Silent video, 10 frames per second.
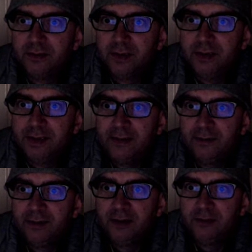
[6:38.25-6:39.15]
and that
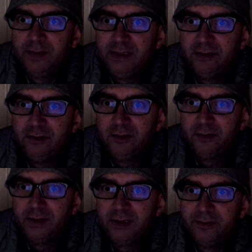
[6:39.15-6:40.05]
5 means we've got
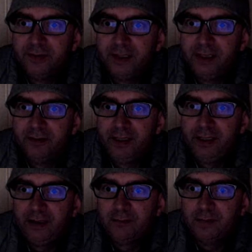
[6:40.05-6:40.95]
5s here and
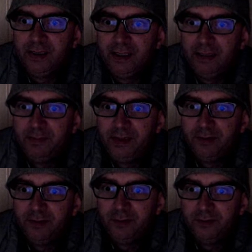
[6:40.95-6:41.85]
here, and that means
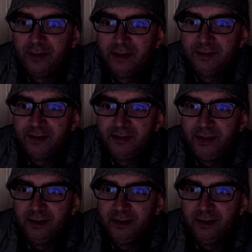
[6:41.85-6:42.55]
we've got 5s here and here.